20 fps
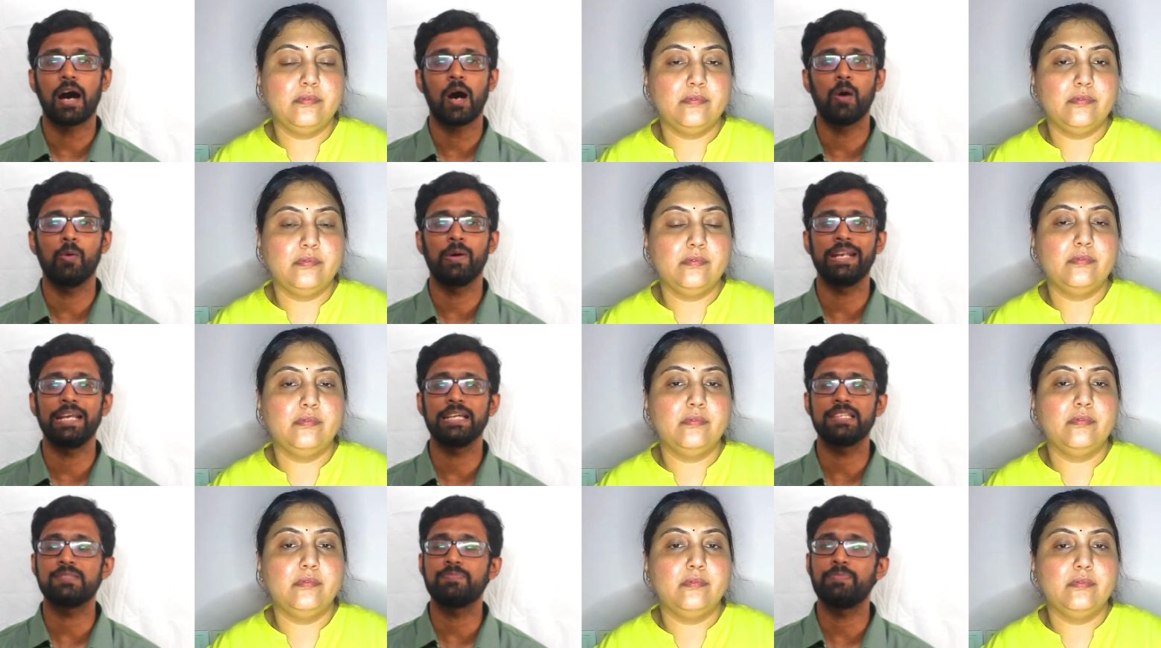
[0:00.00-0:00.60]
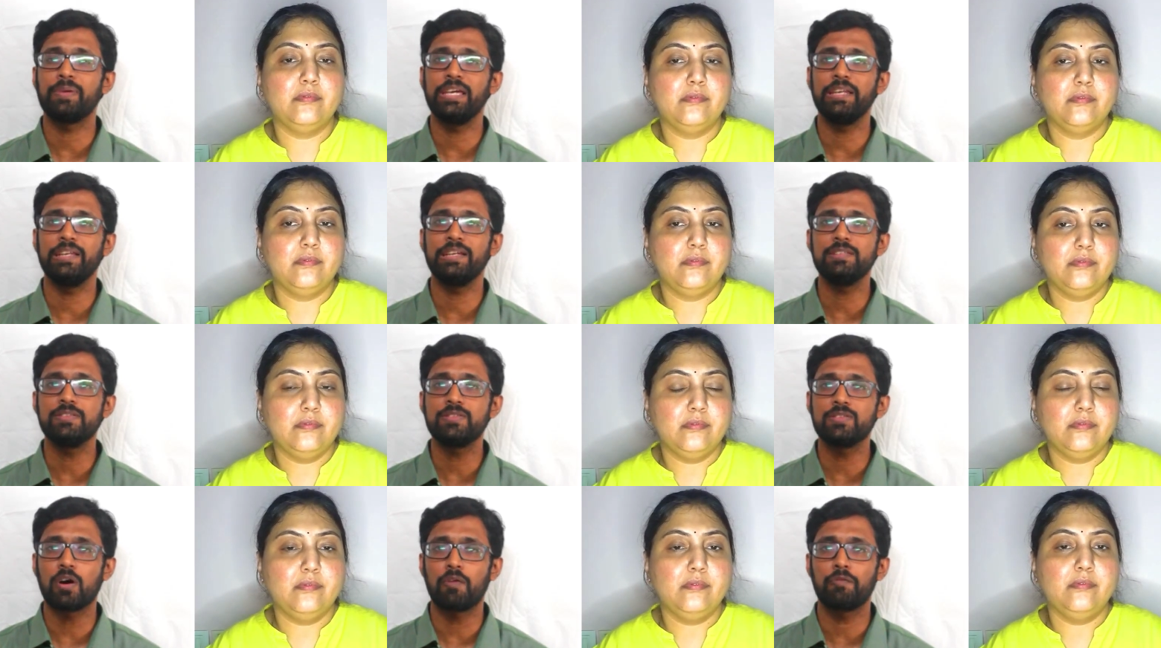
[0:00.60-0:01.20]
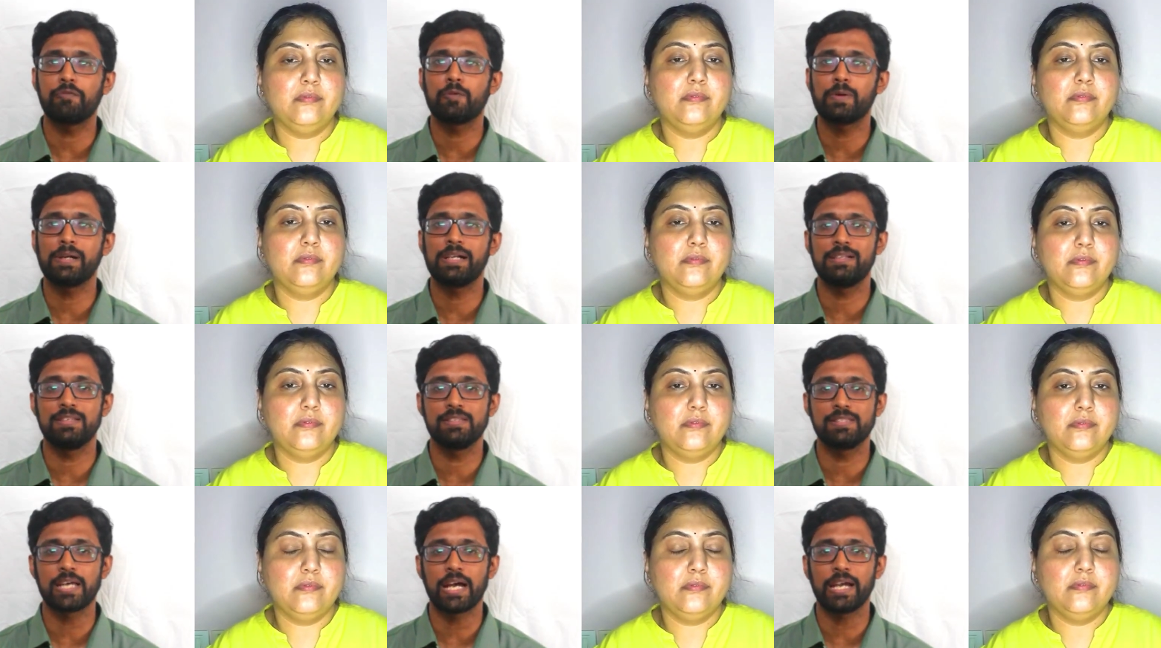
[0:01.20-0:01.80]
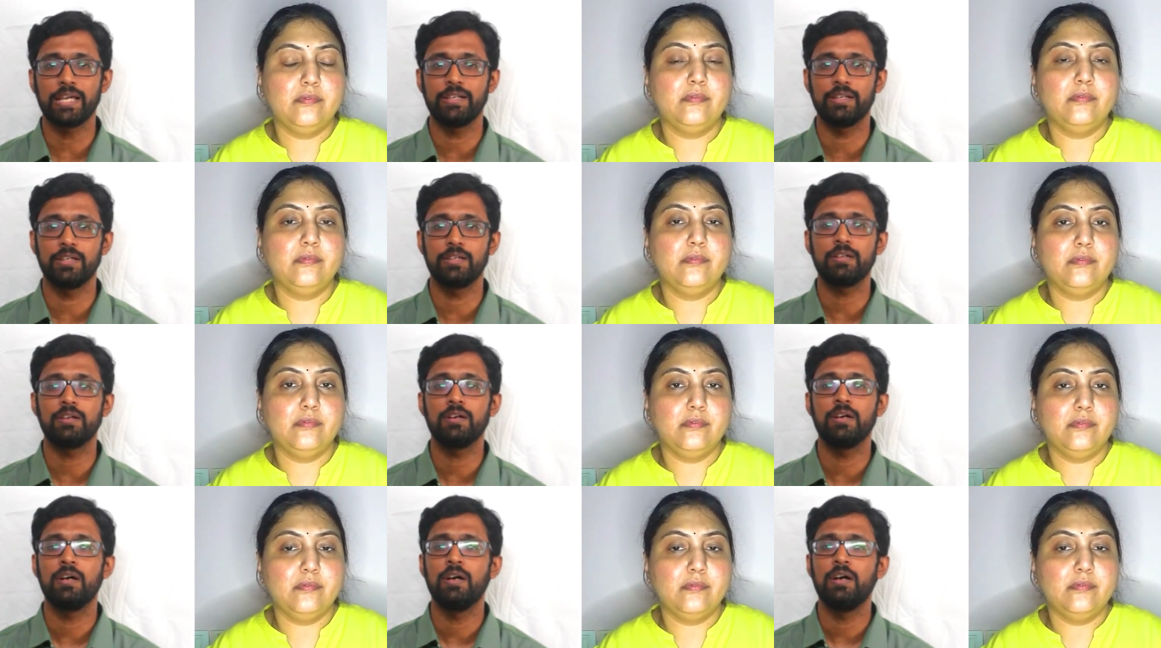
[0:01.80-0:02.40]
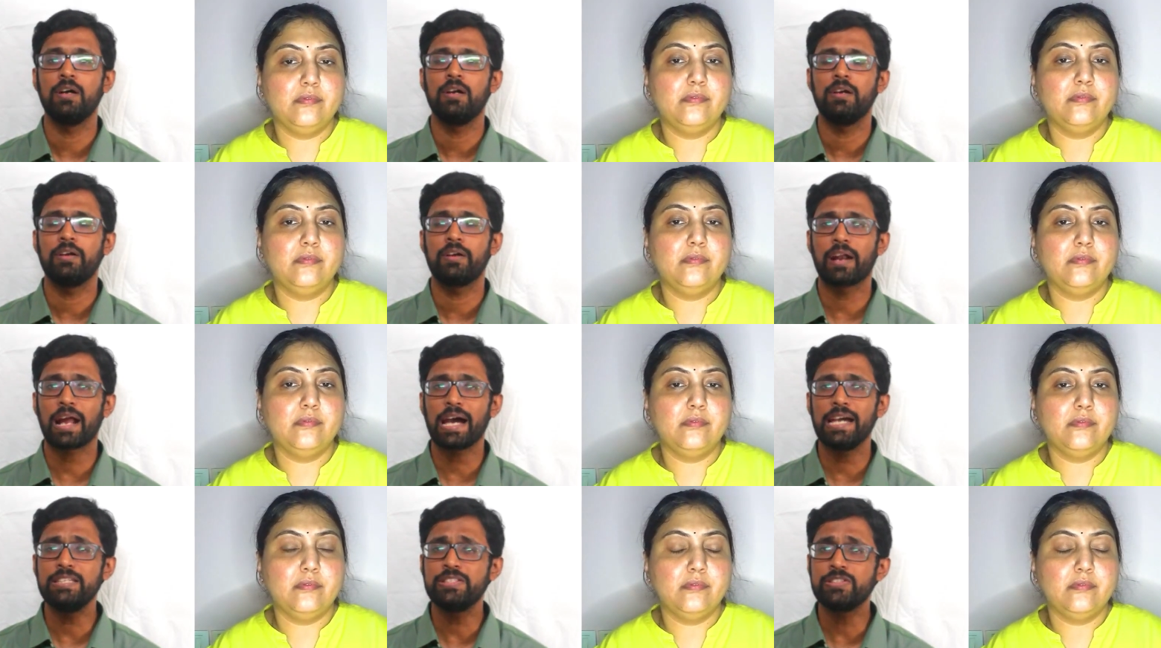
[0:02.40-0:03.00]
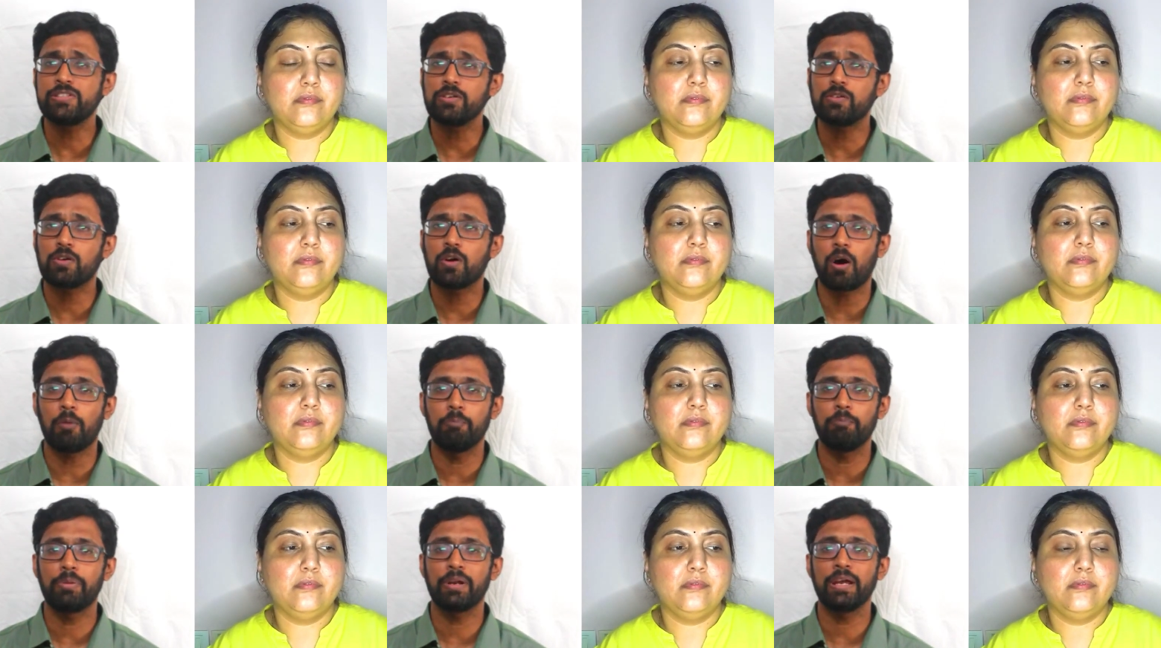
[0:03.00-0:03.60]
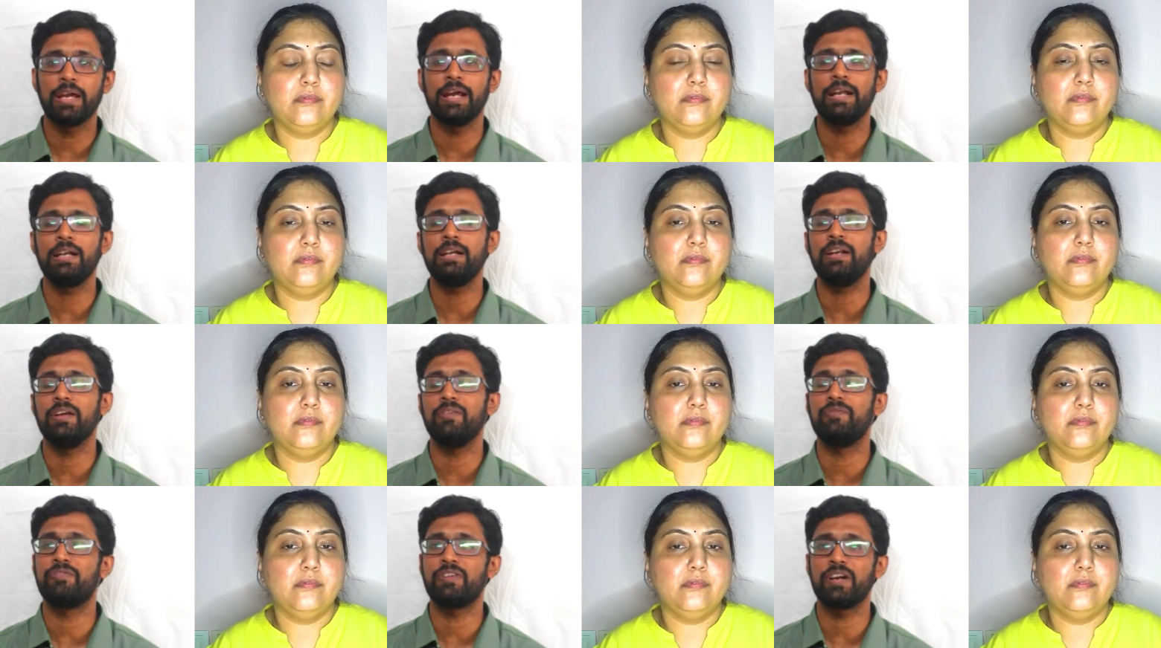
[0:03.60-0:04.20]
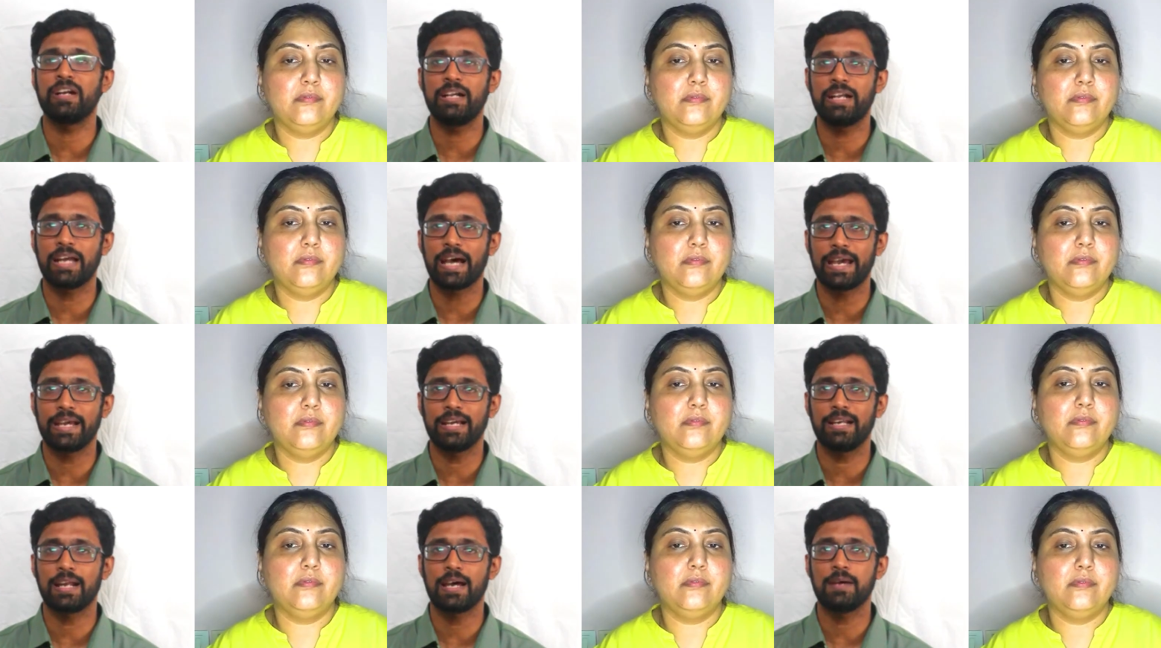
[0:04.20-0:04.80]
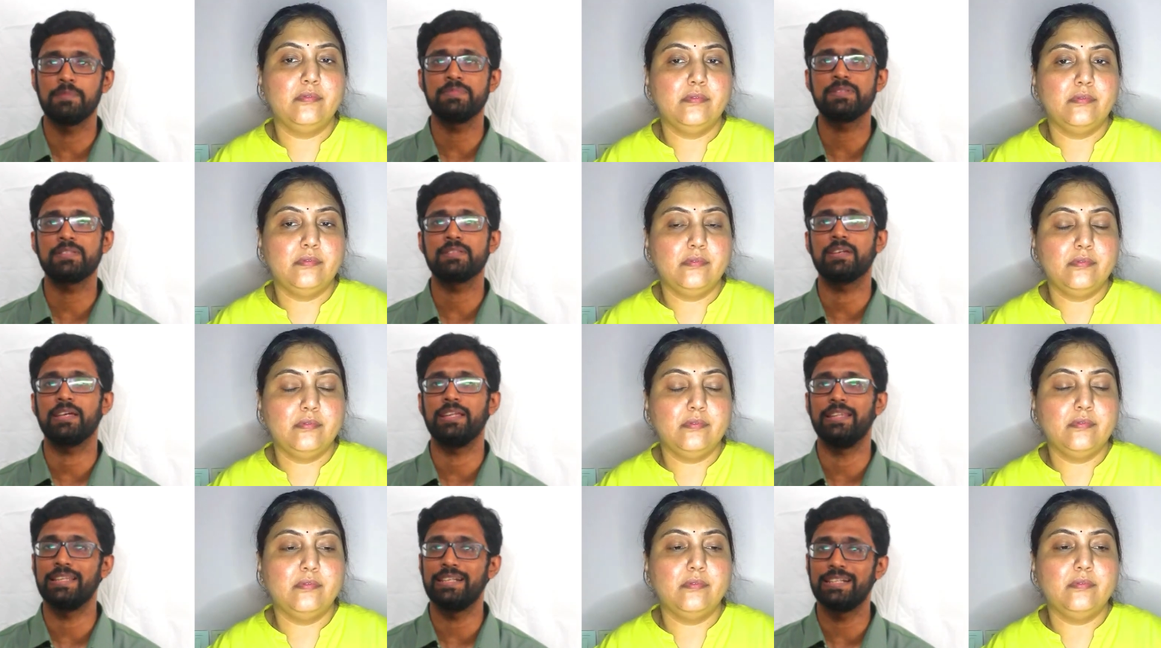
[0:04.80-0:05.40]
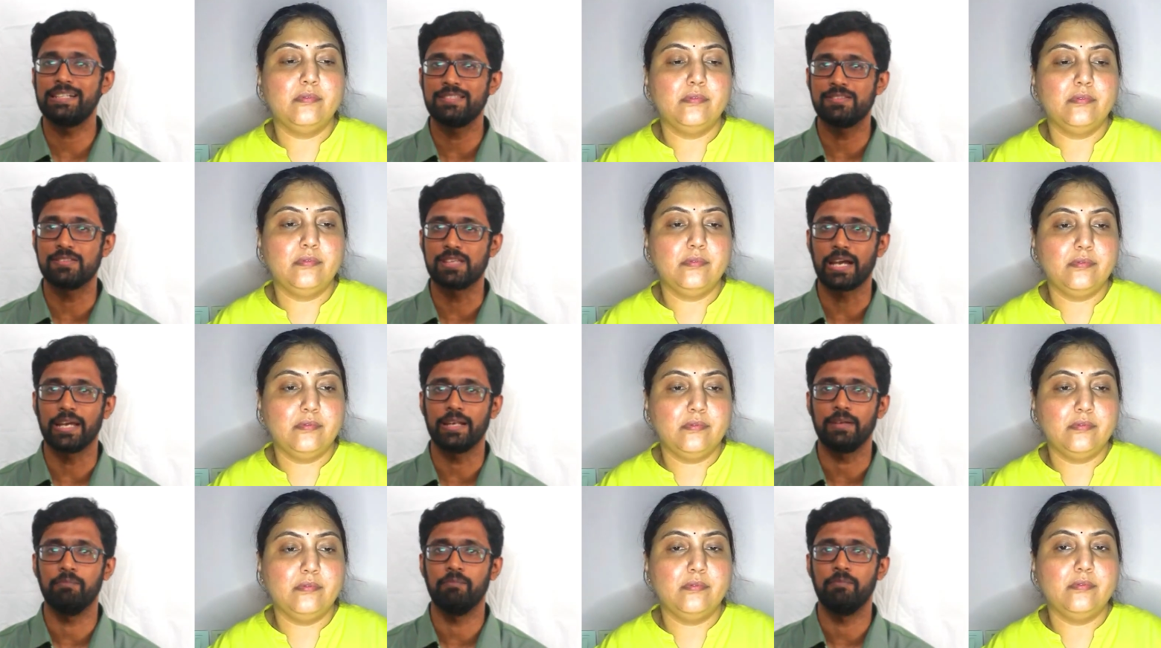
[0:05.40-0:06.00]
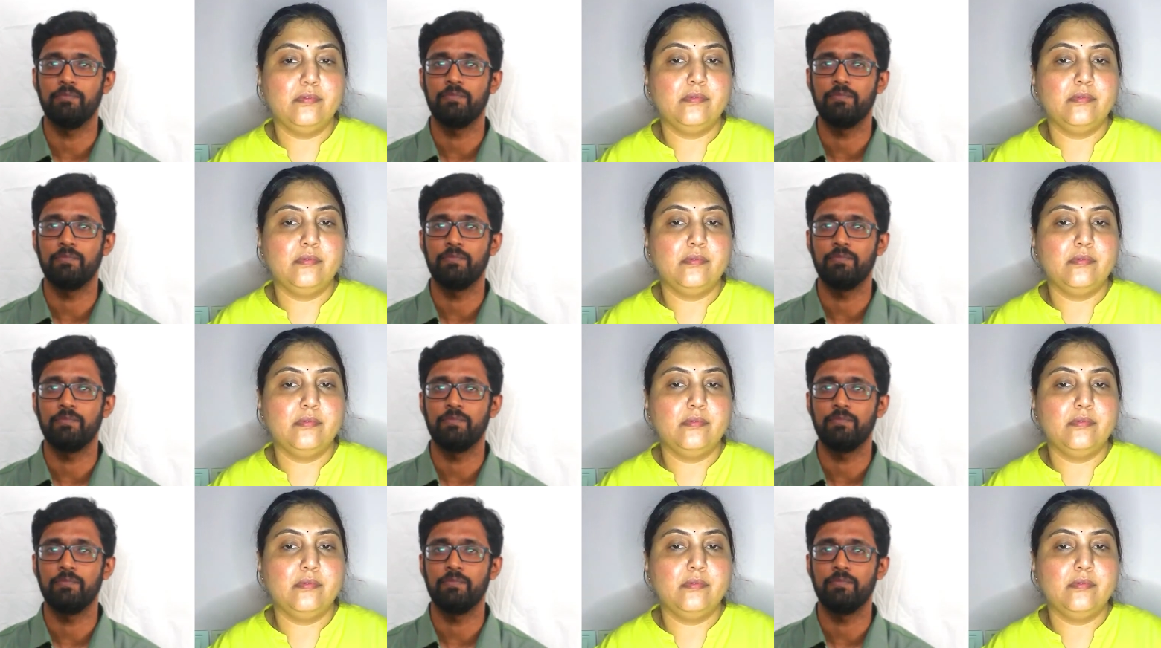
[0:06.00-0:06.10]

Speaker 1: how an experienced software designer tries to comprehend different diagrams in the design.